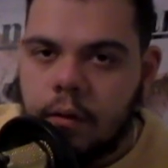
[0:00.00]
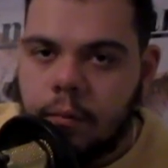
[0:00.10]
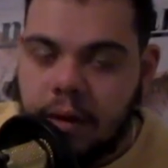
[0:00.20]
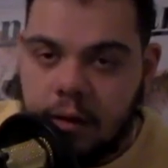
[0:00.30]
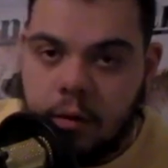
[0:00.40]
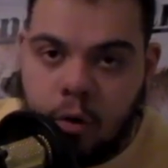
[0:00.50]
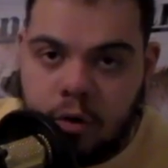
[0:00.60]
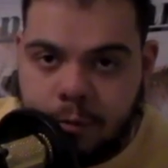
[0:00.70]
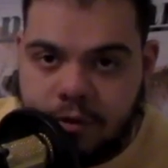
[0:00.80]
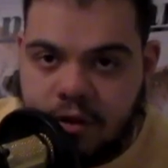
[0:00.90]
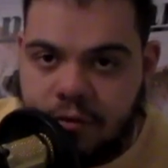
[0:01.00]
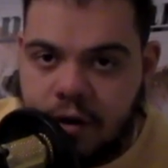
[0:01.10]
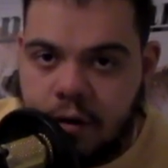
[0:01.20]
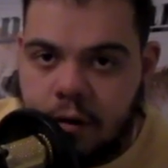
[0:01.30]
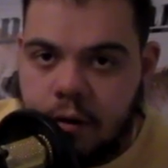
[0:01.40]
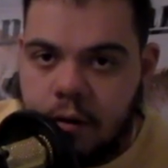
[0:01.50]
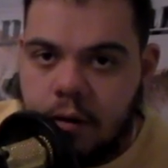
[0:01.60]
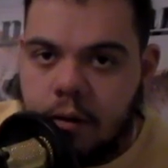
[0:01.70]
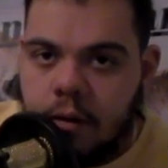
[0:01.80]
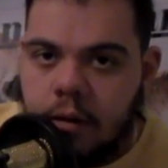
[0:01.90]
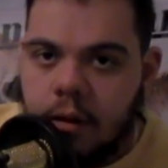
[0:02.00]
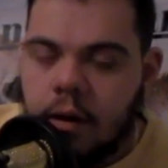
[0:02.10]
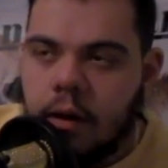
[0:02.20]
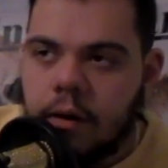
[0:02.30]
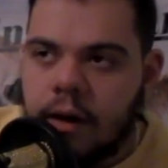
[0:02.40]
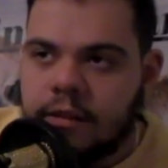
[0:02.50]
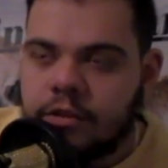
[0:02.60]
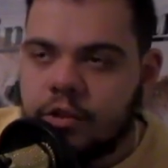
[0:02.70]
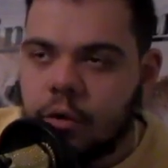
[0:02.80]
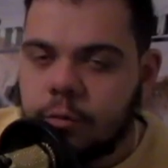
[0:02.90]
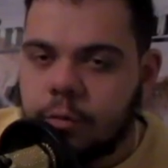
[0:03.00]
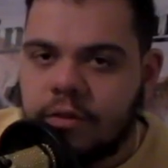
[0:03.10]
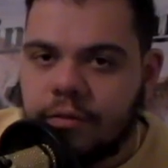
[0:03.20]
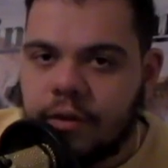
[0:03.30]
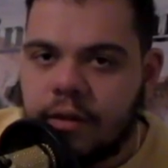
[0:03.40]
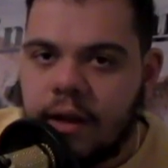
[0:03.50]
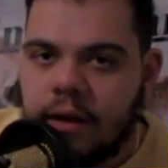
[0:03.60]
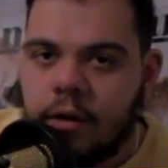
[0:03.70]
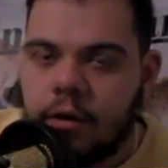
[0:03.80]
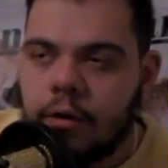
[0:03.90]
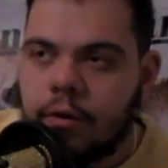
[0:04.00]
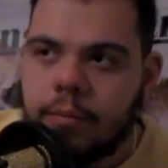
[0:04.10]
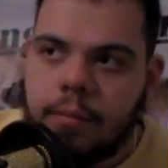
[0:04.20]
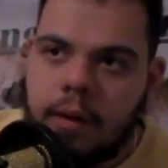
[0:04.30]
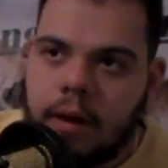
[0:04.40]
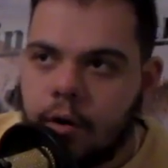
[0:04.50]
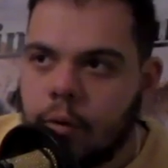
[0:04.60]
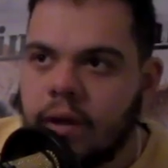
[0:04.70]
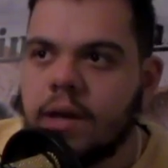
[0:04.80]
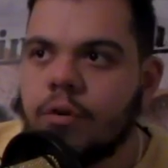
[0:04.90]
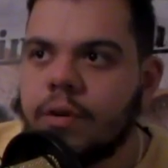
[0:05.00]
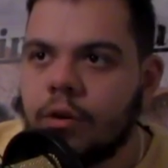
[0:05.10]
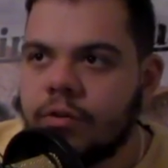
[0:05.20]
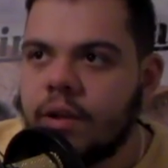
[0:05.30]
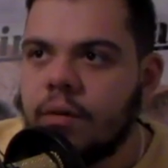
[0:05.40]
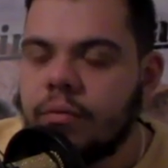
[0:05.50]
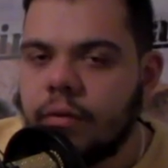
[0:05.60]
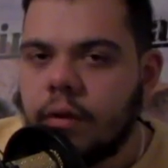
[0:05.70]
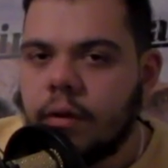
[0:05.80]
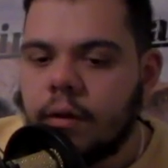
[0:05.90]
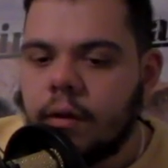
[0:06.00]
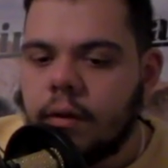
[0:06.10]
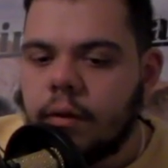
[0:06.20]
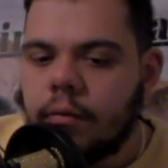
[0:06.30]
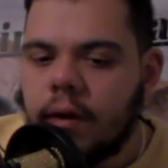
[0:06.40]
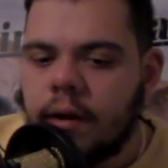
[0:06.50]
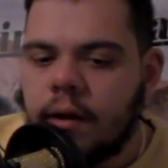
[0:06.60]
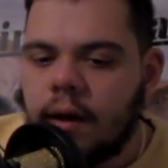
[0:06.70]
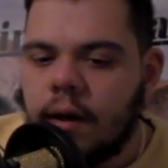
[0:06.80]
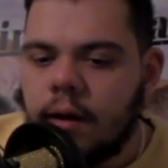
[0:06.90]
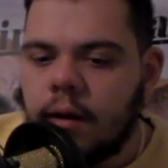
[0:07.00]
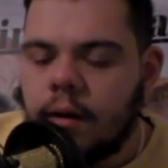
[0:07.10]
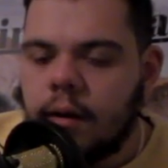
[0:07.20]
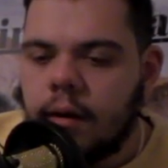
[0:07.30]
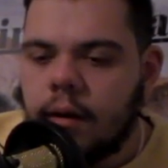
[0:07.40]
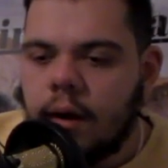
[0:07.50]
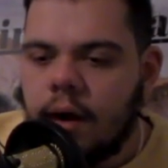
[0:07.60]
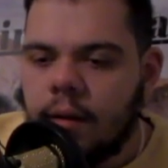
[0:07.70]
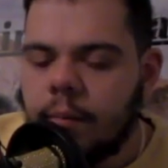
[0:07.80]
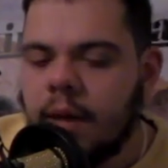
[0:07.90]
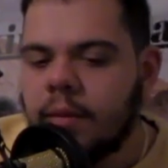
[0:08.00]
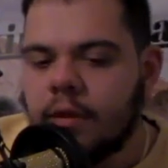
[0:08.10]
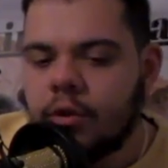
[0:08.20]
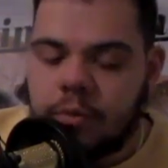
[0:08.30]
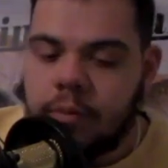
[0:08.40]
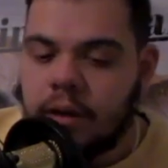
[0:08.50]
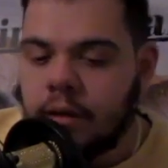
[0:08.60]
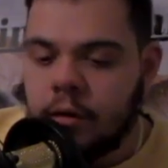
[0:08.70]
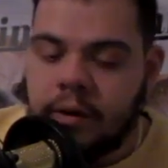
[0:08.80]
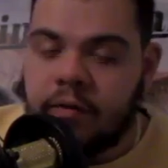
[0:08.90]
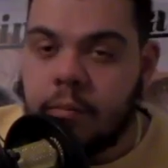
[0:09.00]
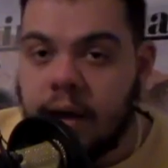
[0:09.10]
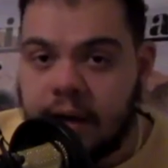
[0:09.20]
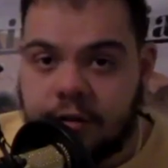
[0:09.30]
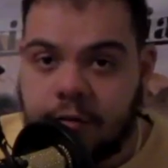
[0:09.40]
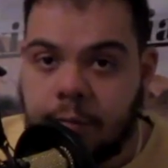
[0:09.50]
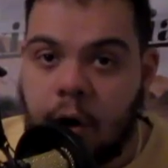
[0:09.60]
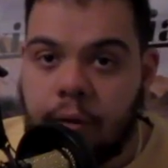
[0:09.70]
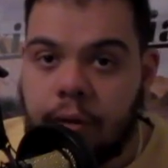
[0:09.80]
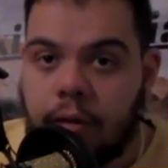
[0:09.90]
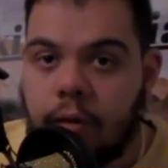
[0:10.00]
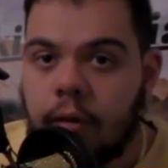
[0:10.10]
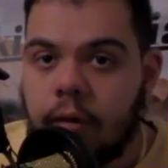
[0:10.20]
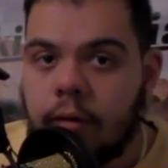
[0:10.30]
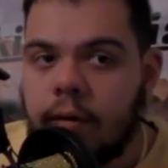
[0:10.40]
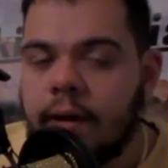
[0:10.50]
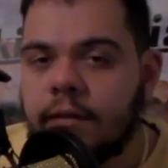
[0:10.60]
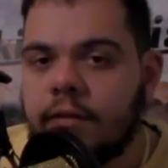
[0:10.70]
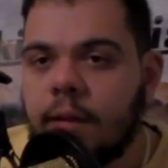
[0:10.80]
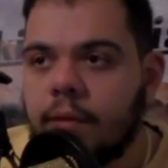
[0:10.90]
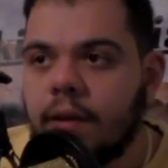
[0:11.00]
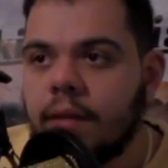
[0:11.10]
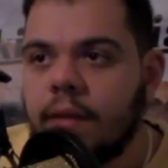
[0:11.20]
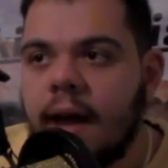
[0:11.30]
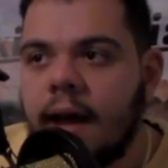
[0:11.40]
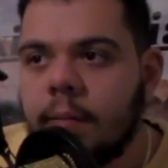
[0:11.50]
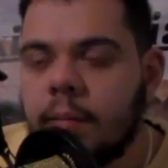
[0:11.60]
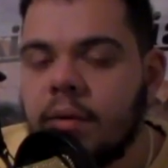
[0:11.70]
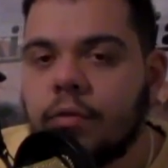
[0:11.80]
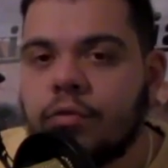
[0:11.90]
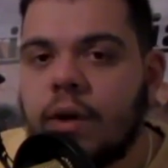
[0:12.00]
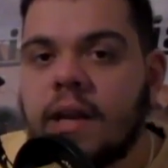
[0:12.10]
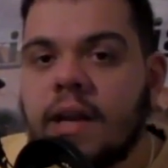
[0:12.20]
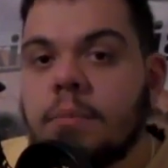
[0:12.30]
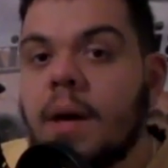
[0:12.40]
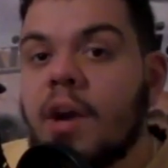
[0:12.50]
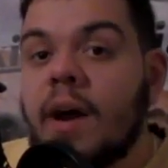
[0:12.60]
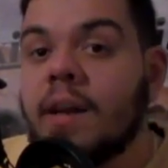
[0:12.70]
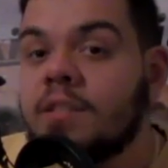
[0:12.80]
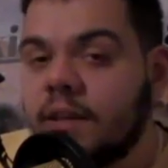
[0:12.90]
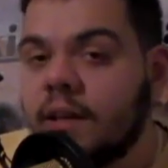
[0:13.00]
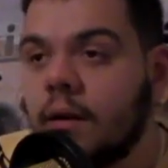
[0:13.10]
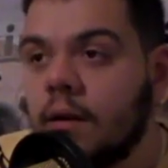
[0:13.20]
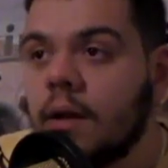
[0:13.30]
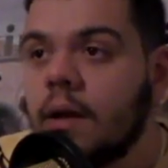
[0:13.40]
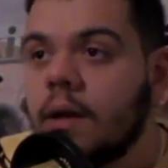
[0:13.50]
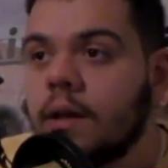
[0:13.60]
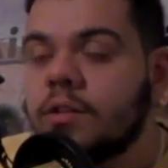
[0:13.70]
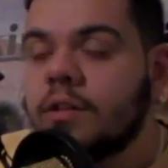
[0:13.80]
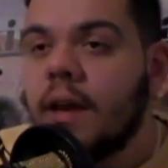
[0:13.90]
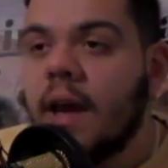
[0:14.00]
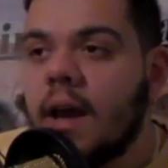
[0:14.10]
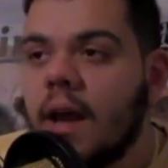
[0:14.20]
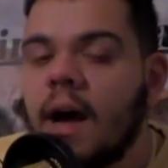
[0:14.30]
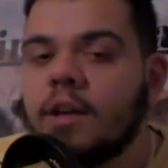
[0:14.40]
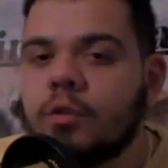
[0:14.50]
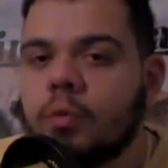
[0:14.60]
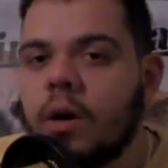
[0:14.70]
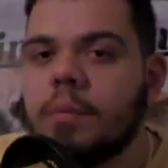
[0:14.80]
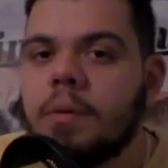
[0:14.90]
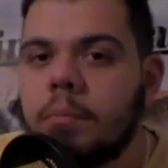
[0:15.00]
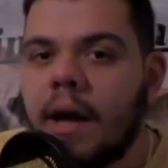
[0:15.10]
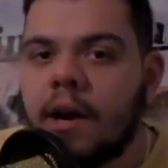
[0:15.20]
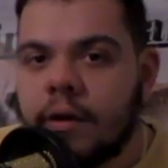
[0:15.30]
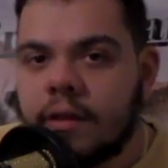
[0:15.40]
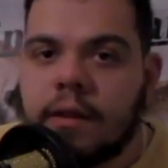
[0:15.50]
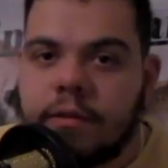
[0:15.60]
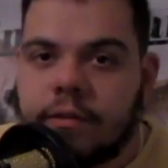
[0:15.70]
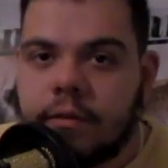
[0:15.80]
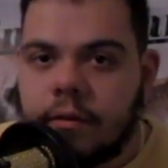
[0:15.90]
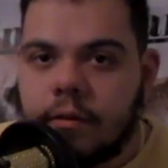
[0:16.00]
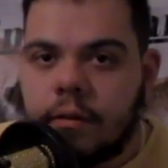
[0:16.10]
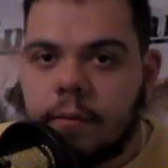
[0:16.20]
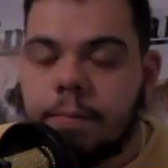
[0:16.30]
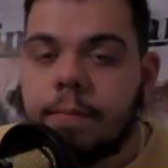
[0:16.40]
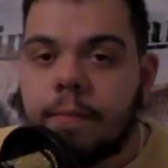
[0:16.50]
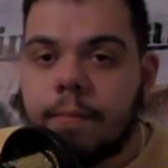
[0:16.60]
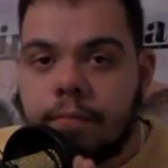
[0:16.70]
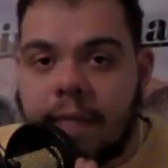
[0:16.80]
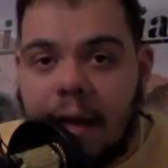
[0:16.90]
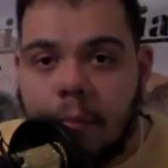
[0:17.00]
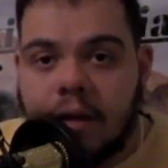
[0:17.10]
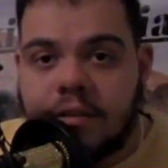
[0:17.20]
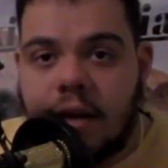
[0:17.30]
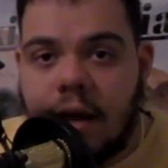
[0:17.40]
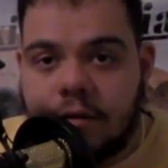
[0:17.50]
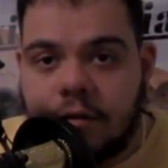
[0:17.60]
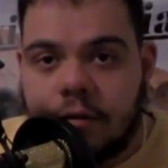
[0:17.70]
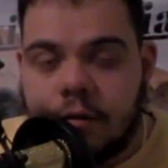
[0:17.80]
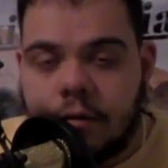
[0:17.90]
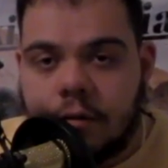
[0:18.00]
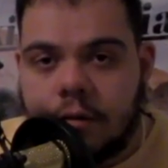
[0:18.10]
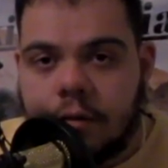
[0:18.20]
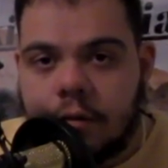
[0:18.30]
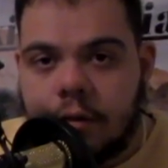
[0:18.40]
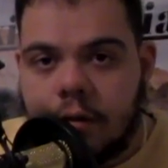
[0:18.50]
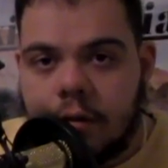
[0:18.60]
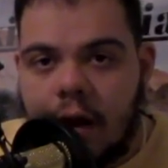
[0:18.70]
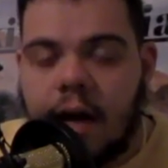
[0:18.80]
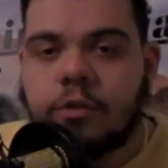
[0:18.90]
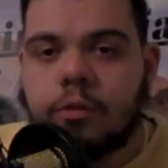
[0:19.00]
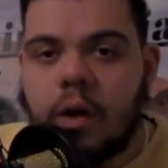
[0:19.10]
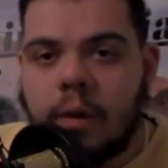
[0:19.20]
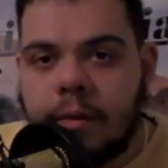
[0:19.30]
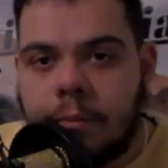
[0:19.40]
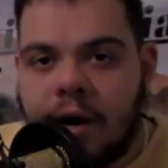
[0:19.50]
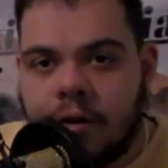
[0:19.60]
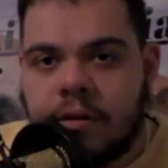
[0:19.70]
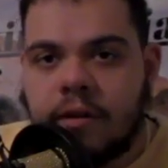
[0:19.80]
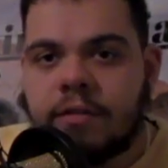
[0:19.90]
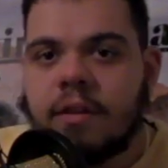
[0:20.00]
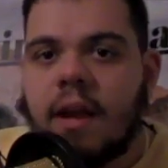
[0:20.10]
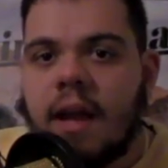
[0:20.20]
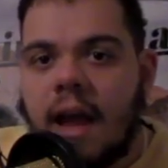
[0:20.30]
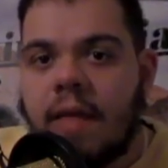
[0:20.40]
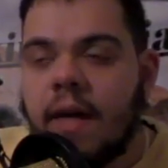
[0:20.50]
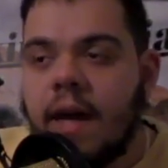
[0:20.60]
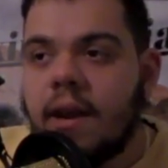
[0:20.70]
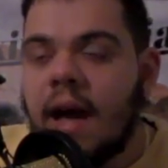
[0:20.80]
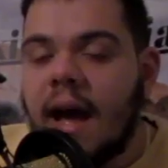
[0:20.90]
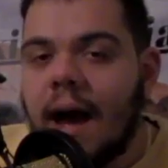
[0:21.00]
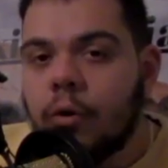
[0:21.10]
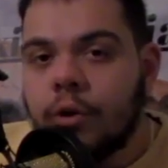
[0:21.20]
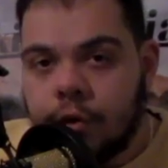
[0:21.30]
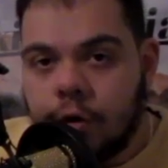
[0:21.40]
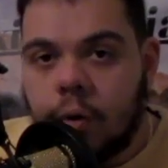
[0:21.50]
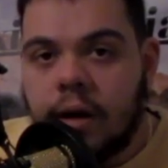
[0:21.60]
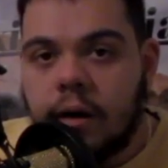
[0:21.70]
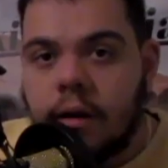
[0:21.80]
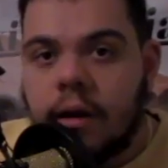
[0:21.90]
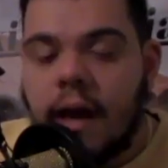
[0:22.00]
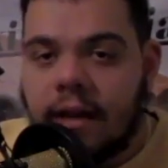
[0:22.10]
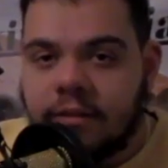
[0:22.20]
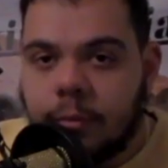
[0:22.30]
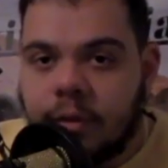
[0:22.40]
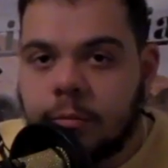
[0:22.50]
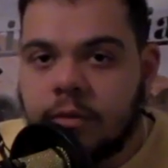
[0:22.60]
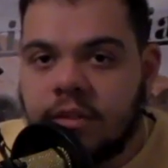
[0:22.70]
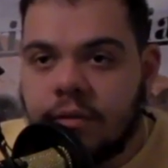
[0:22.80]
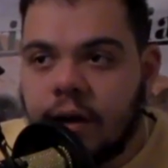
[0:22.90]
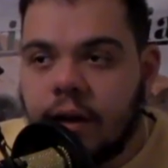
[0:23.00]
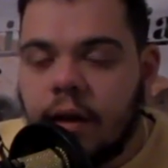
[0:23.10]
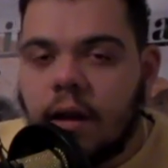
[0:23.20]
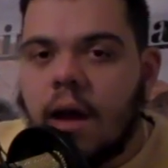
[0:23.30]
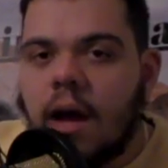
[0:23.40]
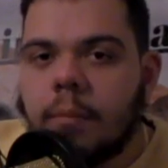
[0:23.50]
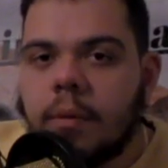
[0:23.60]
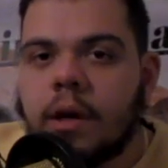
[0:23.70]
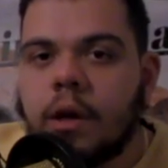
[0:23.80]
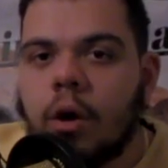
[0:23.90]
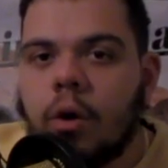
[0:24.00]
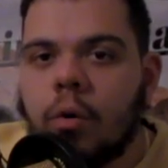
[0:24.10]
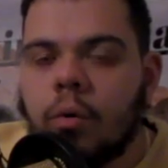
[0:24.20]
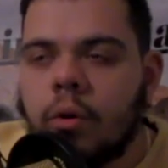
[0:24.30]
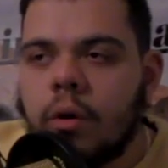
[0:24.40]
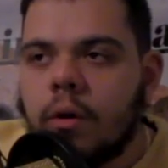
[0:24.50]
Be a little more specific, not so specific that you're, hindering yourself, right? Maybe there should be a little bit of a mix of both. Right? Something that maybe if you're trying to get better at a skill, you say, hey, I just want to be better at this. That makes sense. I just want to be better at this. And then how to do it has to be specific. I'm going to go,